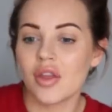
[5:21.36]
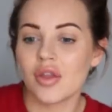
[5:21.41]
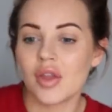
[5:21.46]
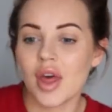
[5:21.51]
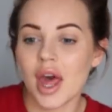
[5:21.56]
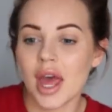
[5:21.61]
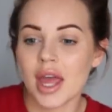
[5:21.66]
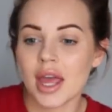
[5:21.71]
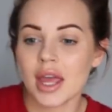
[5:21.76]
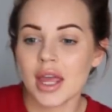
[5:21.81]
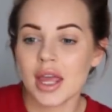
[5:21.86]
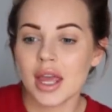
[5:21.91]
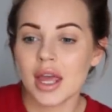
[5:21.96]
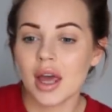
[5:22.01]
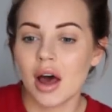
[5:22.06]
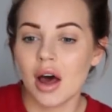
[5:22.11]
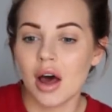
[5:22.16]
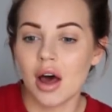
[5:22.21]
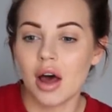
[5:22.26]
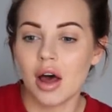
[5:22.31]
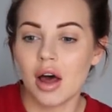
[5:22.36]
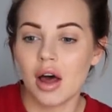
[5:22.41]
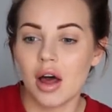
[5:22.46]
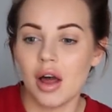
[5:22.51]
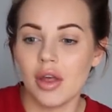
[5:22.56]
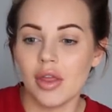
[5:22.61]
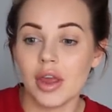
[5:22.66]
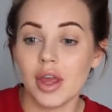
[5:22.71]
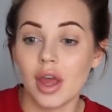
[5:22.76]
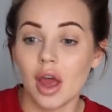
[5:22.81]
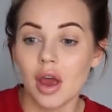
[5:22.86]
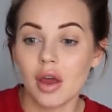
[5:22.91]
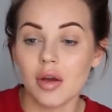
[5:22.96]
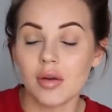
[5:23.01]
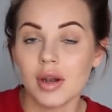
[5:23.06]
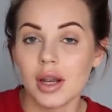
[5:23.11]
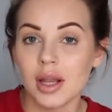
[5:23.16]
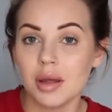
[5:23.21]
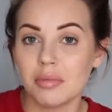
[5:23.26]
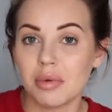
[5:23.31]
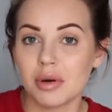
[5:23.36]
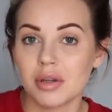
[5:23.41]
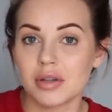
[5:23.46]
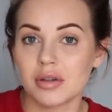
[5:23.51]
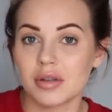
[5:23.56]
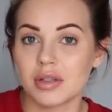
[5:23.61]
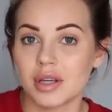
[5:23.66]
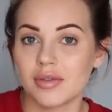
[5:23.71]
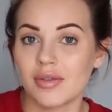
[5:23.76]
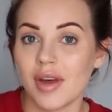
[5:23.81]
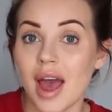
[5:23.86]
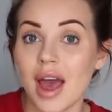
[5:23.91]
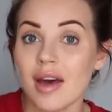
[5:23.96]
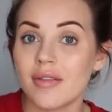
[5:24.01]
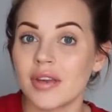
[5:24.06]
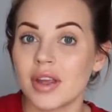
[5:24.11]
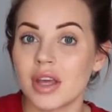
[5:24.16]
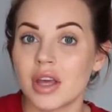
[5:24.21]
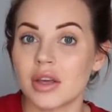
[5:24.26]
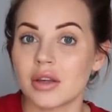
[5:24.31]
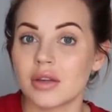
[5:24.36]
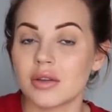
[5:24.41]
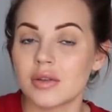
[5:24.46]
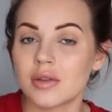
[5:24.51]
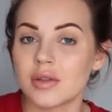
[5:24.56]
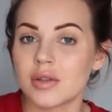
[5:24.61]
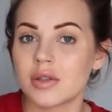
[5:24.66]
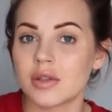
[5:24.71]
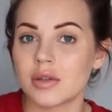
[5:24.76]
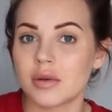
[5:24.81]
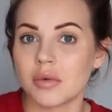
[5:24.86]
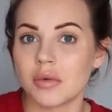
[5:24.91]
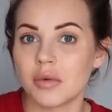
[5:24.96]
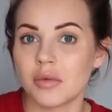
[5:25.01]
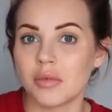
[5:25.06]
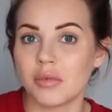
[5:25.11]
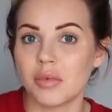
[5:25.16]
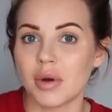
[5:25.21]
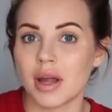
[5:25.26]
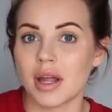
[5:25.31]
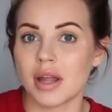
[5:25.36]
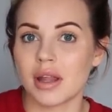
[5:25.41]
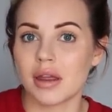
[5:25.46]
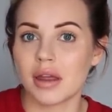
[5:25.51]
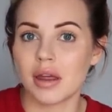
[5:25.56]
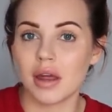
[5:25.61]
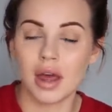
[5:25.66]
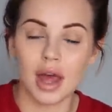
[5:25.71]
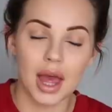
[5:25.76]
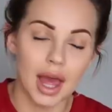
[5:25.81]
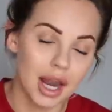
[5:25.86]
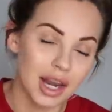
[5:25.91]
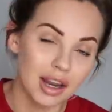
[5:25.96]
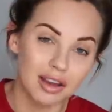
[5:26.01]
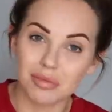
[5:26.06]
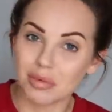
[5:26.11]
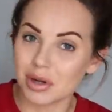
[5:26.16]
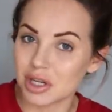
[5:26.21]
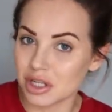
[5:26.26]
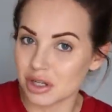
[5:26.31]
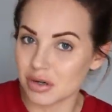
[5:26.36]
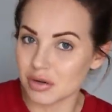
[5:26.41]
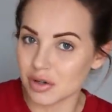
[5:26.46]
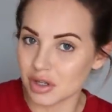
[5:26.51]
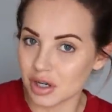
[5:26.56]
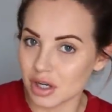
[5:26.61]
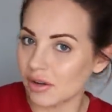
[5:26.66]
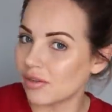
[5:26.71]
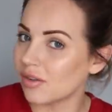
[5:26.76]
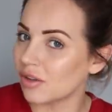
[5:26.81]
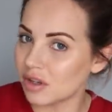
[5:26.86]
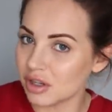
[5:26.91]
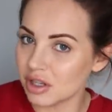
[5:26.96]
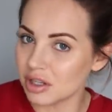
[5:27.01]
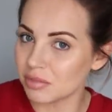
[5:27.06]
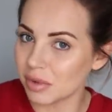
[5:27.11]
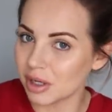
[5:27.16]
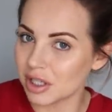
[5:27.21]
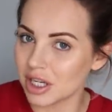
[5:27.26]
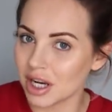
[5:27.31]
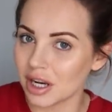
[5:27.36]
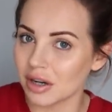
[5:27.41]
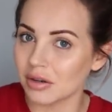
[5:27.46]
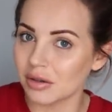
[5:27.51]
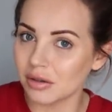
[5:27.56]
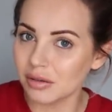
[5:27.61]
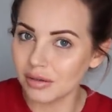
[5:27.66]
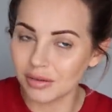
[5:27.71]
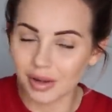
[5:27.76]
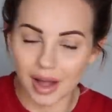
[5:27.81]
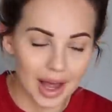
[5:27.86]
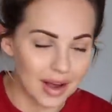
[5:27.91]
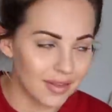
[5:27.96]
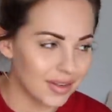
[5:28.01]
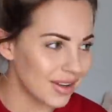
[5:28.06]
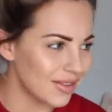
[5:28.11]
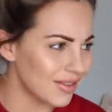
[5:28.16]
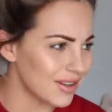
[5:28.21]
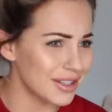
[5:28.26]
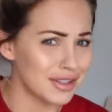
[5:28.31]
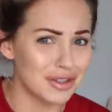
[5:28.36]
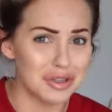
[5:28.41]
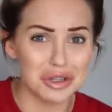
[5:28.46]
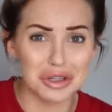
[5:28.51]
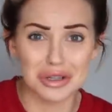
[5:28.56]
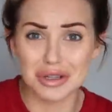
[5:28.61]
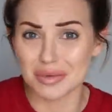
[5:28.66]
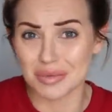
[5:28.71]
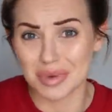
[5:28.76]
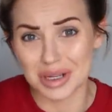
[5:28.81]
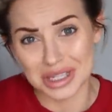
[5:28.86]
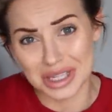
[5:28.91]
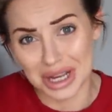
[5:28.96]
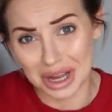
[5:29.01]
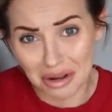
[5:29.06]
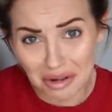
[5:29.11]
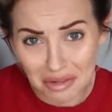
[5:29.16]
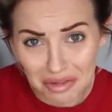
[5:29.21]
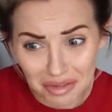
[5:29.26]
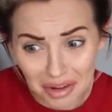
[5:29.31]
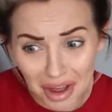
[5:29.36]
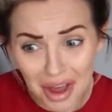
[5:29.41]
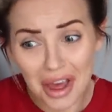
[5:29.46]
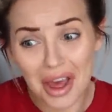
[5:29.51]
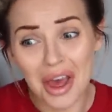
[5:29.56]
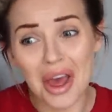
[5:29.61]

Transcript: They are the only bottles I've ever used with any of my children. If you're new to my channel, haven't even introduced myself.